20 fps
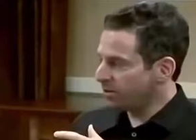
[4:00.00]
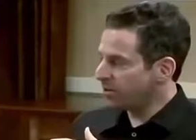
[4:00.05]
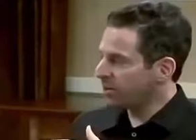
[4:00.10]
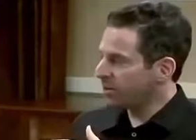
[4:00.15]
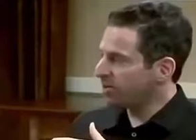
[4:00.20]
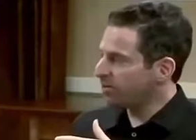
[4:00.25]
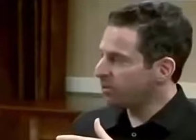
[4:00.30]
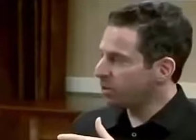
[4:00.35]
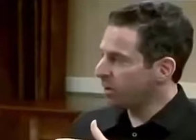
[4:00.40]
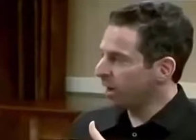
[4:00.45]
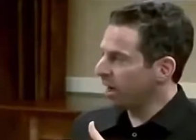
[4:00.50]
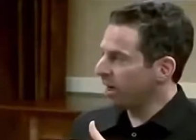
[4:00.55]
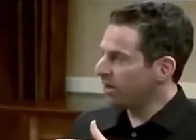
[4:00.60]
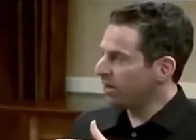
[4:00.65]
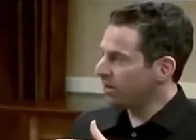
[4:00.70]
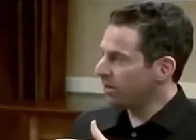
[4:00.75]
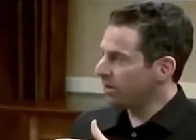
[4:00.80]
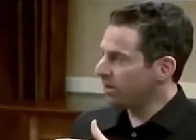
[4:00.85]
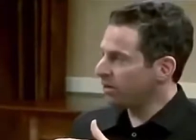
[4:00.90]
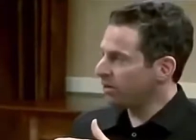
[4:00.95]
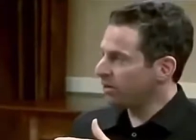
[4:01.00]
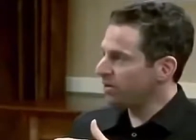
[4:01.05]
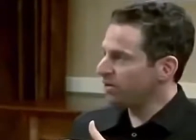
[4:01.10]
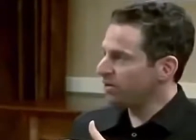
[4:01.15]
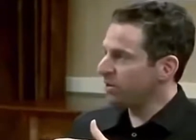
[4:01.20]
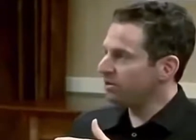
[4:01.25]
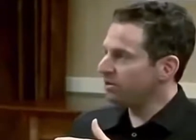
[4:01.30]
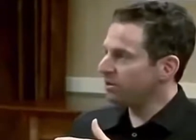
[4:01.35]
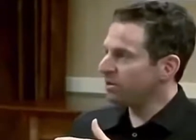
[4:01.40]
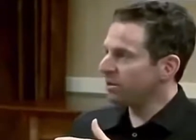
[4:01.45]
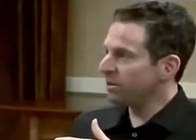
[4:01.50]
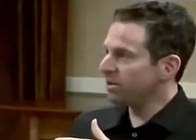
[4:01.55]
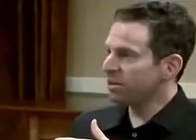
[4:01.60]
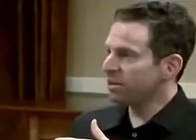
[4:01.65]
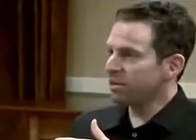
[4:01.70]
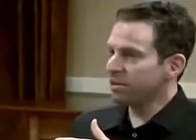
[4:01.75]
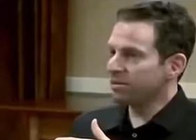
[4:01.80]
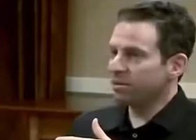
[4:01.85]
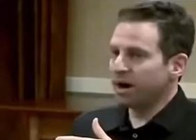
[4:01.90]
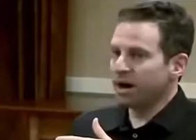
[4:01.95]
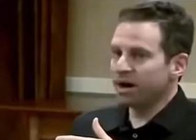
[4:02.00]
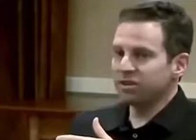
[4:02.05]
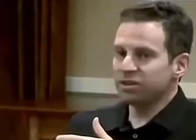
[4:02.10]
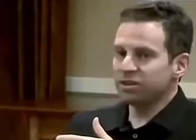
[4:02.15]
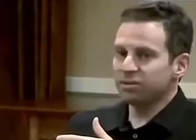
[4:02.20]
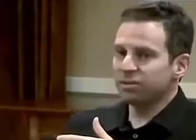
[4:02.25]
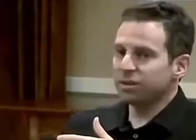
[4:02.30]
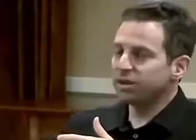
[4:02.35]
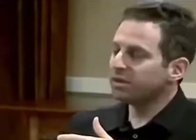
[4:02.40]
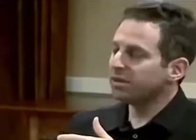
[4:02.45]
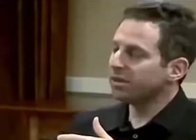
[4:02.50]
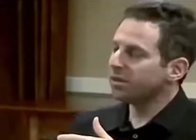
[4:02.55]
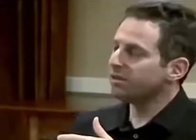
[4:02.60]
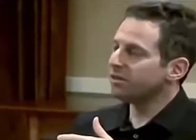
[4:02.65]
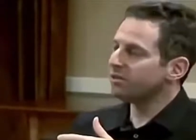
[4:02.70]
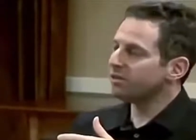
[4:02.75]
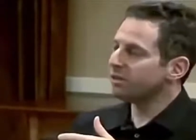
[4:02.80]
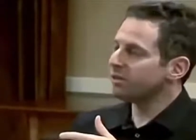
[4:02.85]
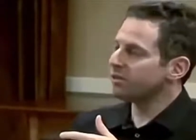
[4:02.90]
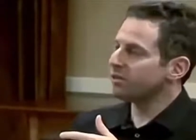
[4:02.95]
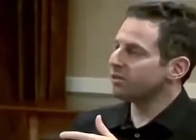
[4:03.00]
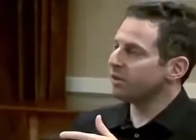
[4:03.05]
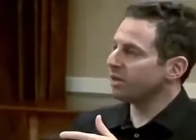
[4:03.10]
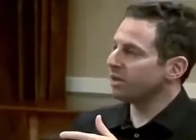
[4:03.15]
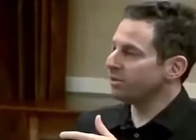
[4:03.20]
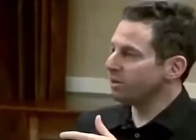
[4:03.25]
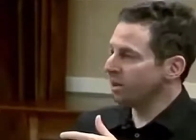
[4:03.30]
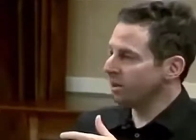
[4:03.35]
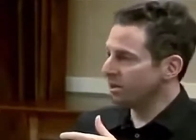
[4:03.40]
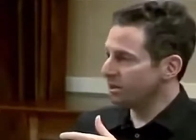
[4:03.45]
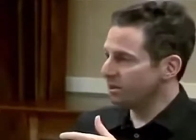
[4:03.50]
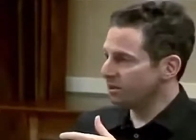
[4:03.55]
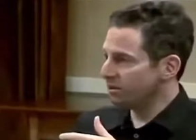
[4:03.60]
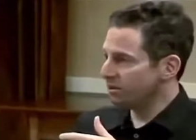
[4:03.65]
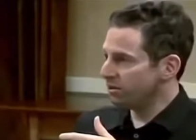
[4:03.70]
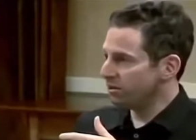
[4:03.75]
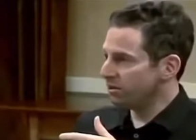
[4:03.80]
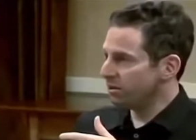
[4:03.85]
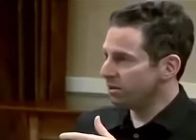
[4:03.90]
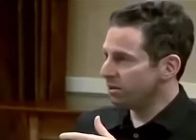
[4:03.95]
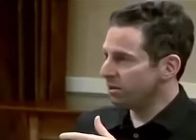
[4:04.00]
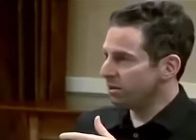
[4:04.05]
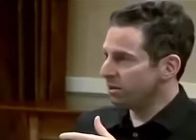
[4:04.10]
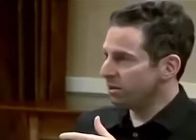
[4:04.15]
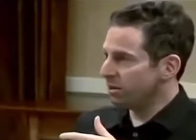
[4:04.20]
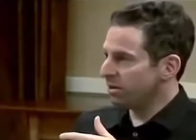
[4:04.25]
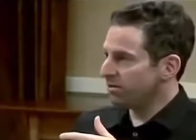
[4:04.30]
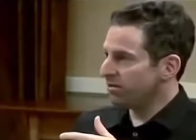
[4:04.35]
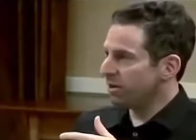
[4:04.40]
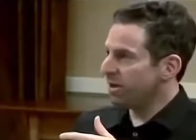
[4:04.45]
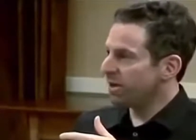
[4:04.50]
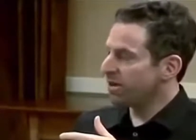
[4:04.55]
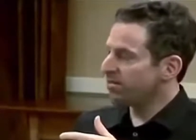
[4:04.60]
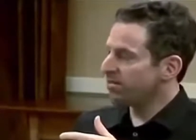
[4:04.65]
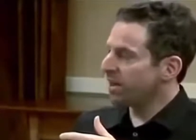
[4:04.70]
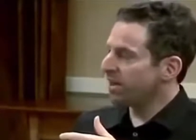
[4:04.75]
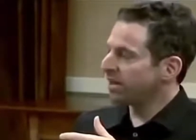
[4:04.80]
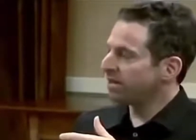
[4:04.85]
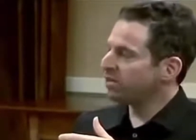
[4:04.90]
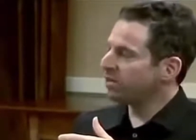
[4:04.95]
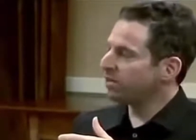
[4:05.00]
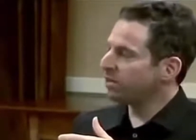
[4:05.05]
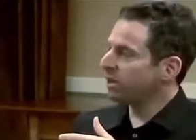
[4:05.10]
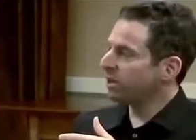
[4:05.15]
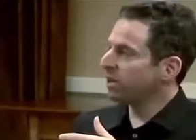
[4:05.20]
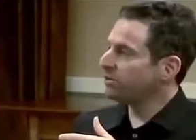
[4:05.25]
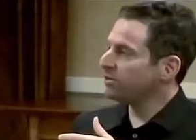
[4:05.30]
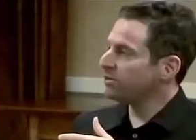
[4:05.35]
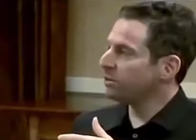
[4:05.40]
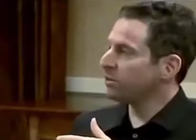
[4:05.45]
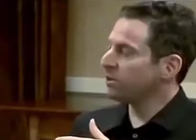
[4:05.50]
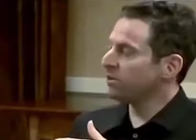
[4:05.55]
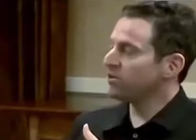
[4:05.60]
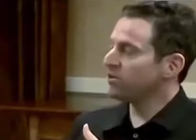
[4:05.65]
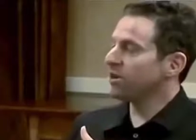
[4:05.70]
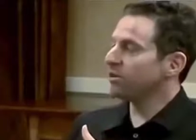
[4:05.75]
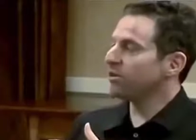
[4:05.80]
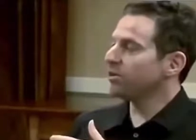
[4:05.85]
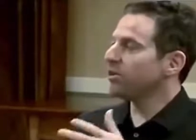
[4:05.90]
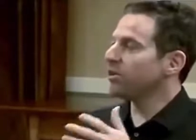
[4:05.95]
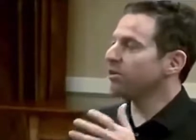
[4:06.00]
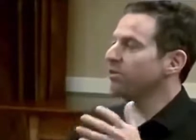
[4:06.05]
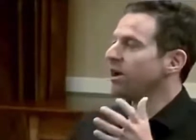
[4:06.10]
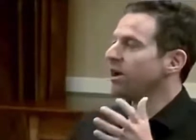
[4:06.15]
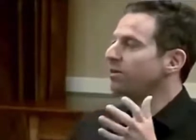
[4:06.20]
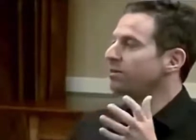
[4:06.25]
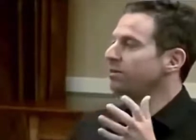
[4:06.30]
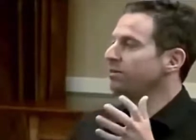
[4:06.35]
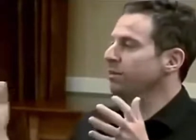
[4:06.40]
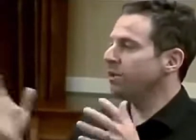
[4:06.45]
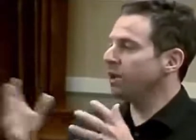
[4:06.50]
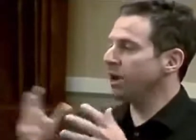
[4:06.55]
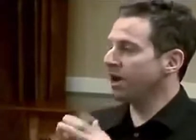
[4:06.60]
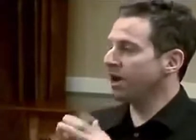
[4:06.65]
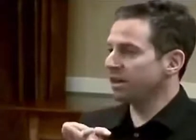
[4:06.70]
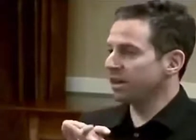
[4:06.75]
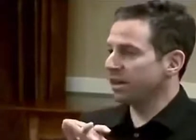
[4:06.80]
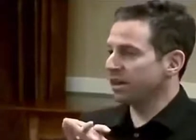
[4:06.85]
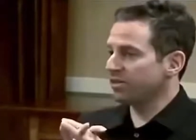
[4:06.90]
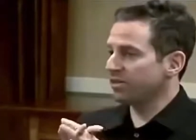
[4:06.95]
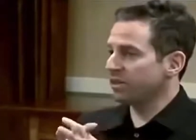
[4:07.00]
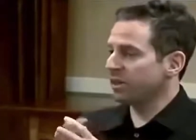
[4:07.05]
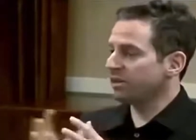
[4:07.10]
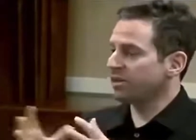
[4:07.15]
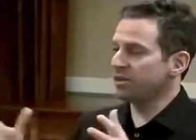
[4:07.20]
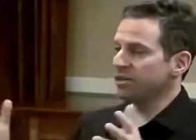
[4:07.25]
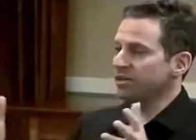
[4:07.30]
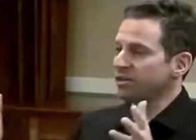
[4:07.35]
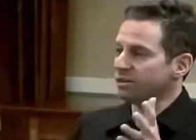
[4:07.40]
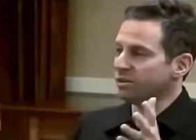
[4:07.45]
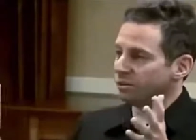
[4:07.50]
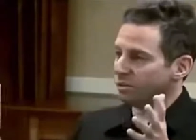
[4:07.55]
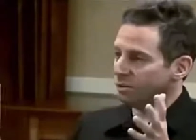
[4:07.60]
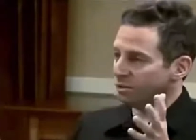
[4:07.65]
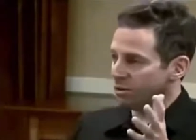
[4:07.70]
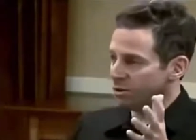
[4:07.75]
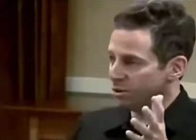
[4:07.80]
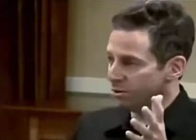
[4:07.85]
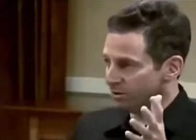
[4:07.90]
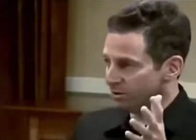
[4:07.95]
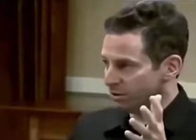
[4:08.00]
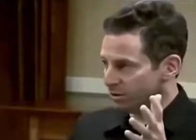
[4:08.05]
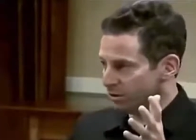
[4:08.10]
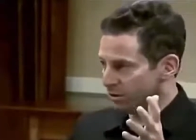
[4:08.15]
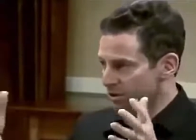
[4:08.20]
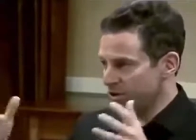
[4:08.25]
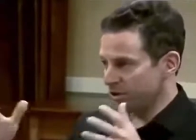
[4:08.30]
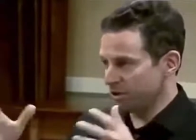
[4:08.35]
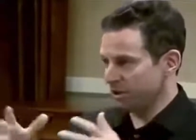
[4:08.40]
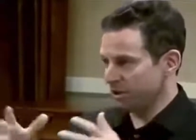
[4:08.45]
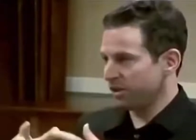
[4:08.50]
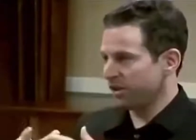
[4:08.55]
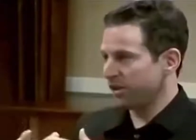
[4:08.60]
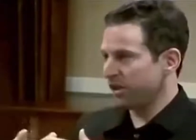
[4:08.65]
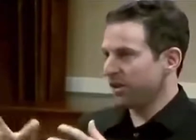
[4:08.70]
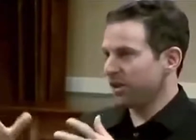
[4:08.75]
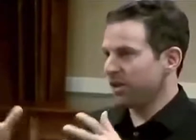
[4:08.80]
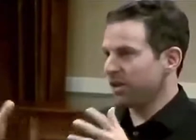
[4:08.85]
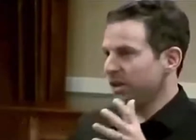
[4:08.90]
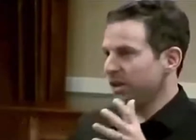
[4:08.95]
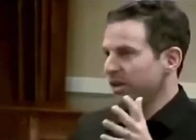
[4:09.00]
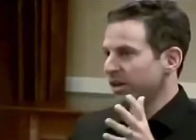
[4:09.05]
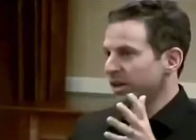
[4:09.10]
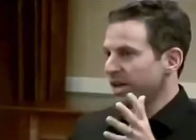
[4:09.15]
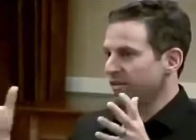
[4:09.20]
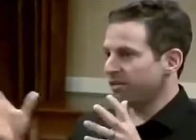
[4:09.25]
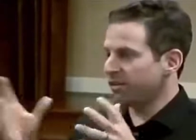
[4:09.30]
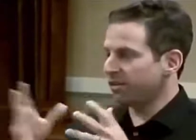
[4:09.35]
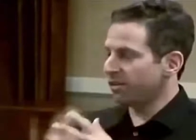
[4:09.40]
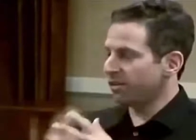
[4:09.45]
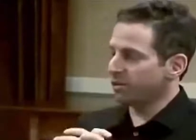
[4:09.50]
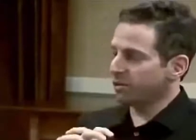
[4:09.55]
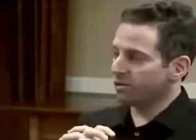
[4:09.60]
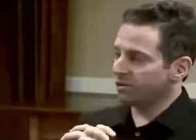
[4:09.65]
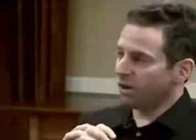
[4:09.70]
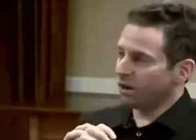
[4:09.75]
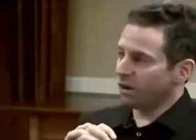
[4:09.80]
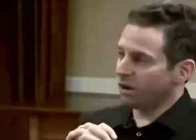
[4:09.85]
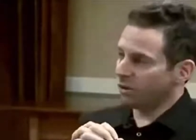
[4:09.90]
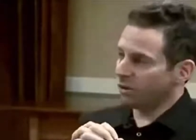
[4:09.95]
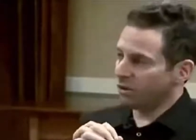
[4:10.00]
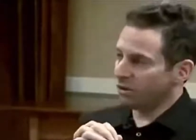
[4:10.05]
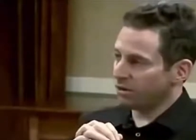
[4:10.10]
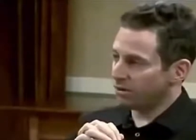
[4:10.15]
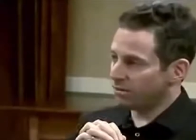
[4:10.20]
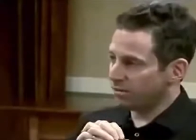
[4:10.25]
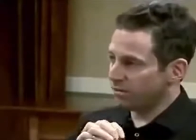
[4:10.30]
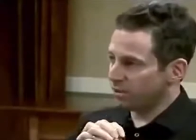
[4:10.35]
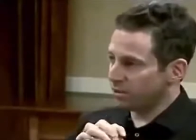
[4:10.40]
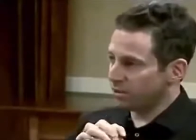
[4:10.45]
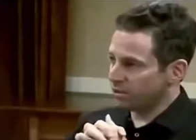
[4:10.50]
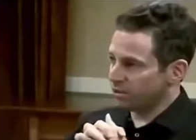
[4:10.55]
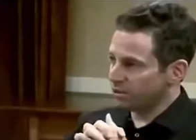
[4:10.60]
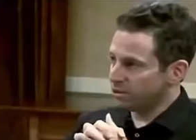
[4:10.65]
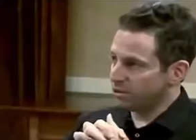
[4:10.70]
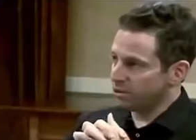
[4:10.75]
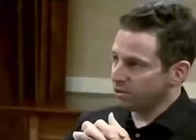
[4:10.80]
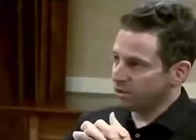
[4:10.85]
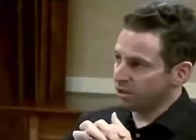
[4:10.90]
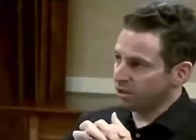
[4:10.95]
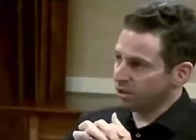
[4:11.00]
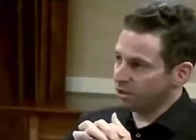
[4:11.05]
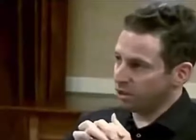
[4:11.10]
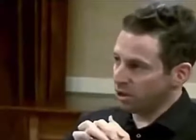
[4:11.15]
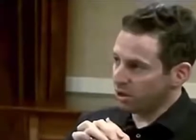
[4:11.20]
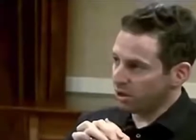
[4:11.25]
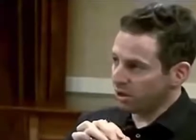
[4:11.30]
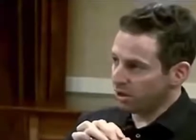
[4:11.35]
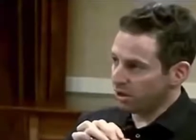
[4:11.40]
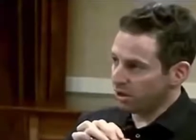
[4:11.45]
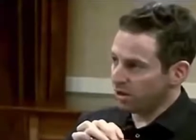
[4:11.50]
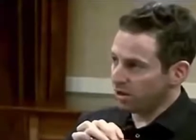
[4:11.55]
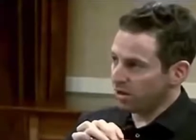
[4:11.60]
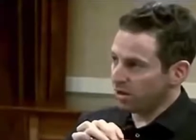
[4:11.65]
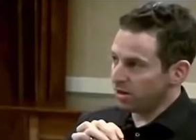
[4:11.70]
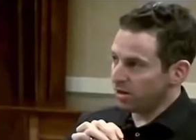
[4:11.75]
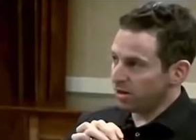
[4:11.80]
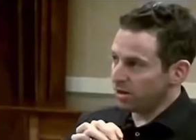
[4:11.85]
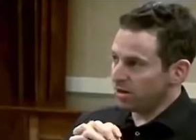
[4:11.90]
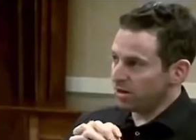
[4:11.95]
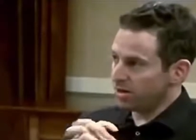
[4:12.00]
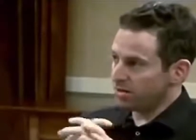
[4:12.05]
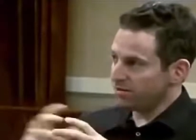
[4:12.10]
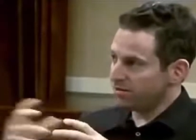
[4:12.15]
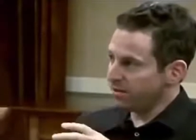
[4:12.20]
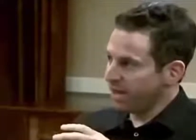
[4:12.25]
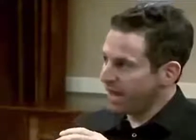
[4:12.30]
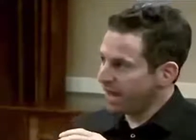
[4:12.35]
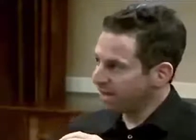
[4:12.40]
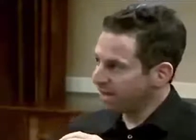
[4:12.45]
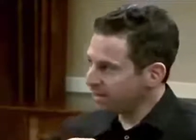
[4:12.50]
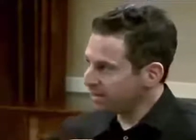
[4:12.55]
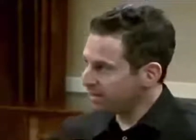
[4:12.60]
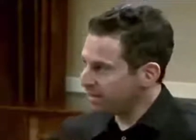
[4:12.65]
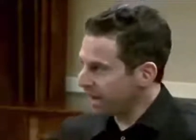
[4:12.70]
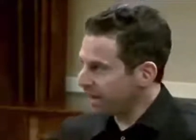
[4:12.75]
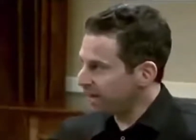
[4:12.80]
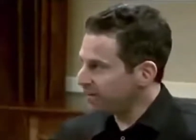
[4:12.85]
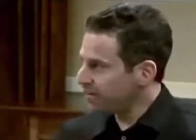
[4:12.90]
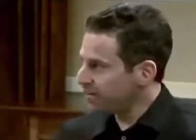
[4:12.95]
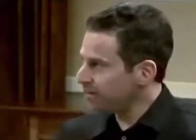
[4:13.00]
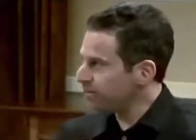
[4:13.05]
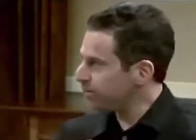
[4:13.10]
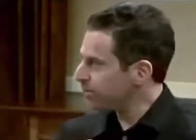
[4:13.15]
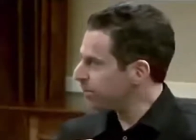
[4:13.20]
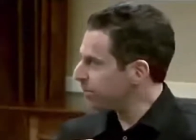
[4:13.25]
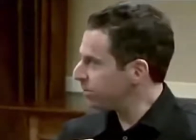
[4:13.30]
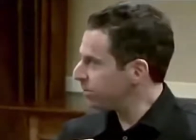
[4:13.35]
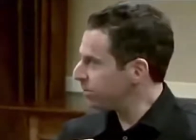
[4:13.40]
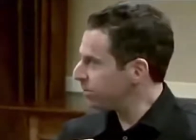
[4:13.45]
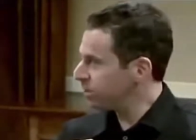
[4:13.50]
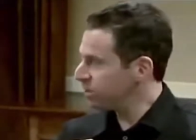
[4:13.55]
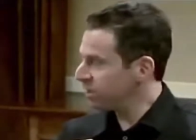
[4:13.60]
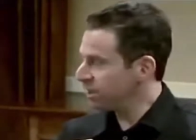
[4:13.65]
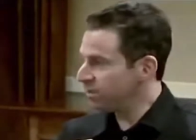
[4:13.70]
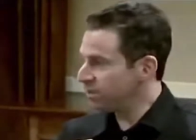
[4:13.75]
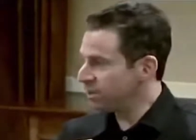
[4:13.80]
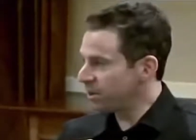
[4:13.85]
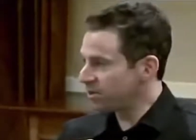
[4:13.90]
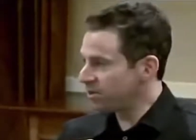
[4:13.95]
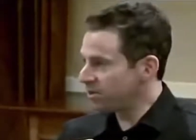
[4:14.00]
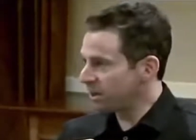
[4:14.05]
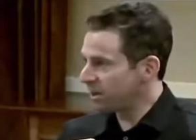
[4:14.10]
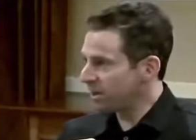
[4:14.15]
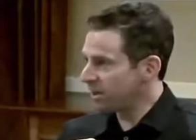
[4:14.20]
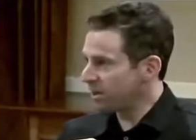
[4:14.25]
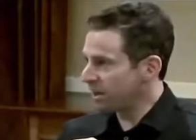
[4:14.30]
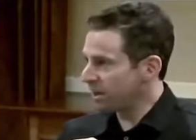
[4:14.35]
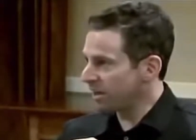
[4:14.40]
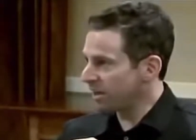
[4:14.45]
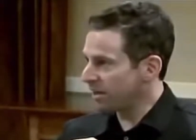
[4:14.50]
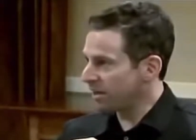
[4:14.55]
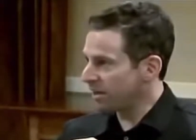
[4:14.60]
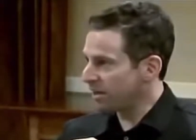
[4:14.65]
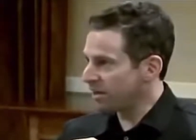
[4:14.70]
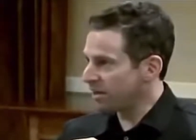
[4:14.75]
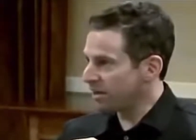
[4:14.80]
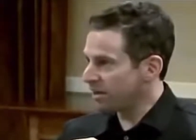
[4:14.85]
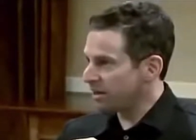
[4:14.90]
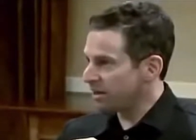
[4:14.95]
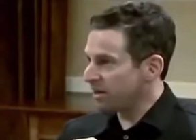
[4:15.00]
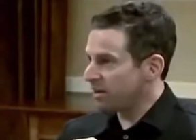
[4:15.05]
subject of morality, we seem to think that the possibility of differing opinions, the, fa the fact that someone can come forward and say, well, no, my morality has nothing to do with human flourishing, it has to do with following you know, Sharia law, the fact that that position can be articulated